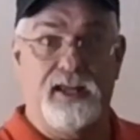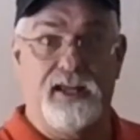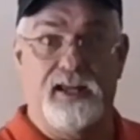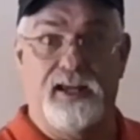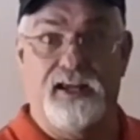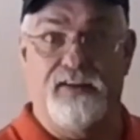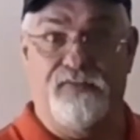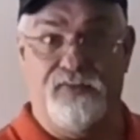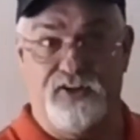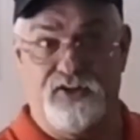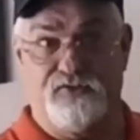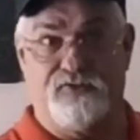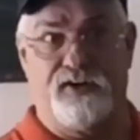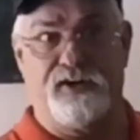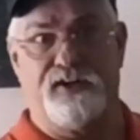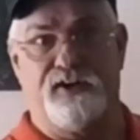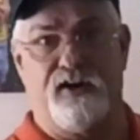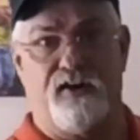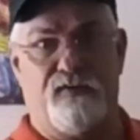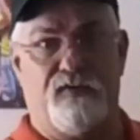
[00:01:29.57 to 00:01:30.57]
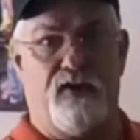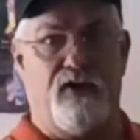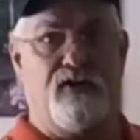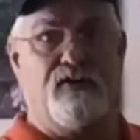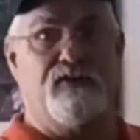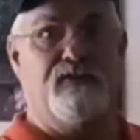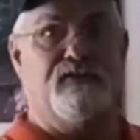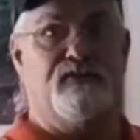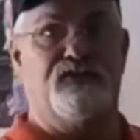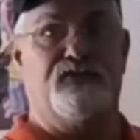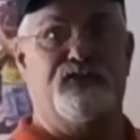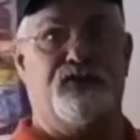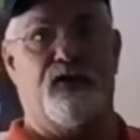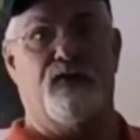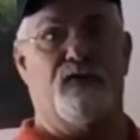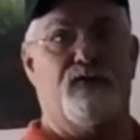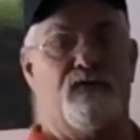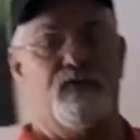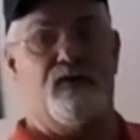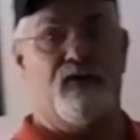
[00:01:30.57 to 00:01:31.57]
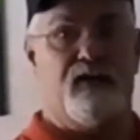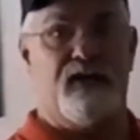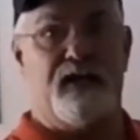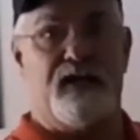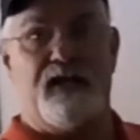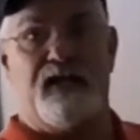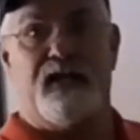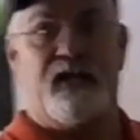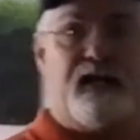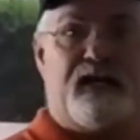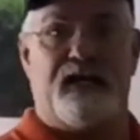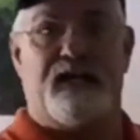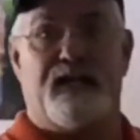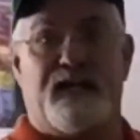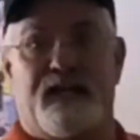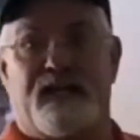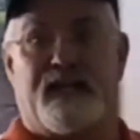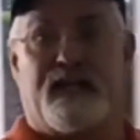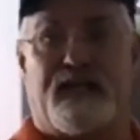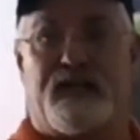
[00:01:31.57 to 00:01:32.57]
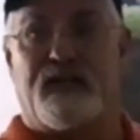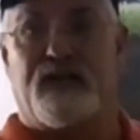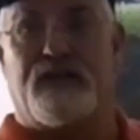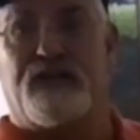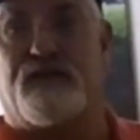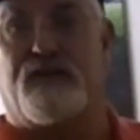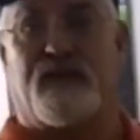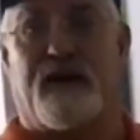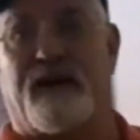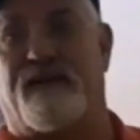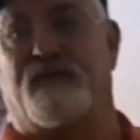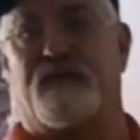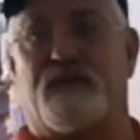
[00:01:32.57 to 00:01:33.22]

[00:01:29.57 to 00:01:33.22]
if it's right or wrong. So you're going to have to